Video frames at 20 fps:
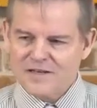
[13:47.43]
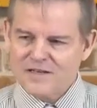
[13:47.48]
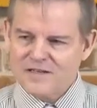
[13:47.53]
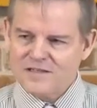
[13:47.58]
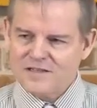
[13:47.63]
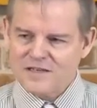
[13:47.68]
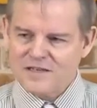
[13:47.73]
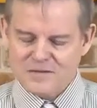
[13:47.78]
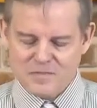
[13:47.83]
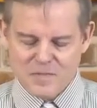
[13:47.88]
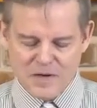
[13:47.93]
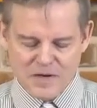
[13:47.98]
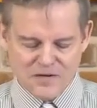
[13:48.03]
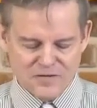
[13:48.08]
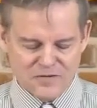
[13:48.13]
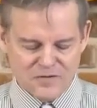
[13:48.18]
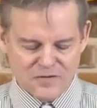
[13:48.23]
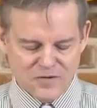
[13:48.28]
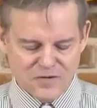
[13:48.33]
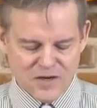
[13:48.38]
says Michael
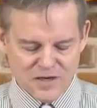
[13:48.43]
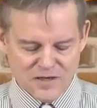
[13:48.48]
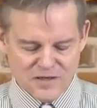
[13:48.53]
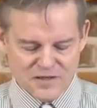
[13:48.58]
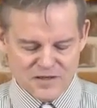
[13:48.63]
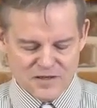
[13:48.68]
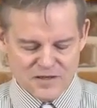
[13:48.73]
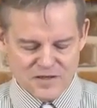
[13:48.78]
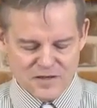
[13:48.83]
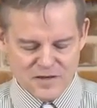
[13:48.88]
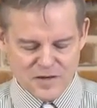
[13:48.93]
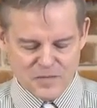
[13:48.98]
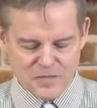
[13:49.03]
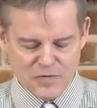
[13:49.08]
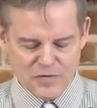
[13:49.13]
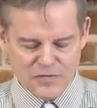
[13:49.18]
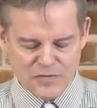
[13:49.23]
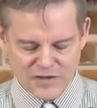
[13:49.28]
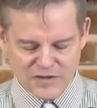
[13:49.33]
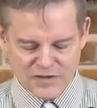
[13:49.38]
Dugas,
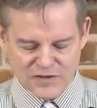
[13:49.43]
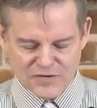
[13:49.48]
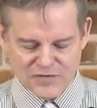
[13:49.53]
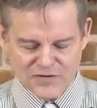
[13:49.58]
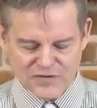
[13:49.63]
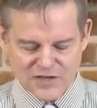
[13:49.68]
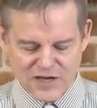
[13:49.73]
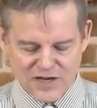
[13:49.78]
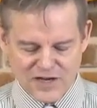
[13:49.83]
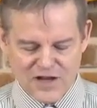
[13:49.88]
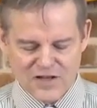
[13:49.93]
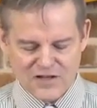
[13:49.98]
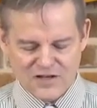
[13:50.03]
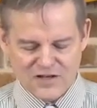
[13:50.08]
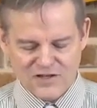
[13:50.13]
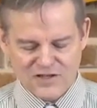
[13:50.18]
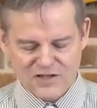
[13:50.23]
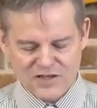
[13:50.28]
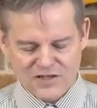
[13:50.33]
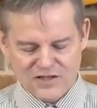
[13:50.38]
professor of
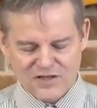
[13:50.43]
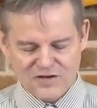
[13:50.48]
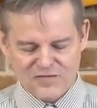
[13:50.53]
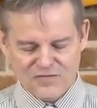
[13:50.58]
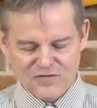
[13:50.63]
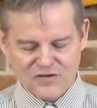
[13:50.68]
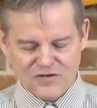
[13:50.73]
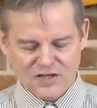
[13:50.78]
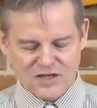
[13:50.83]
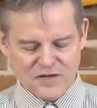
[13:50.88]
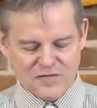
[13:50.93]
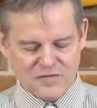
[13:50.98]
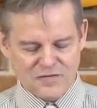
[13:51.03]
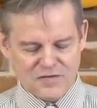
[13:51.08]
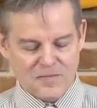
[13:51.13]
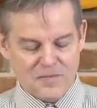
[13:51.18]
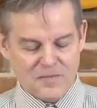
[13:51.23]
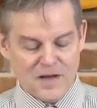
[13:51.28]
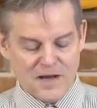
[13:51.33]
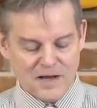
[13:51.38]
psychology at the University of
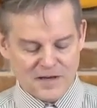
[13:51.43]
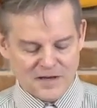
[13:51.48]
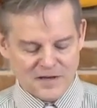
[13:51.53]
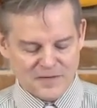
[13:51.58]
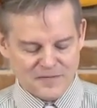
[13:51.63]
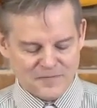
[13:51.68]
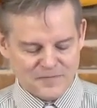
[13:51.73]
Quebec,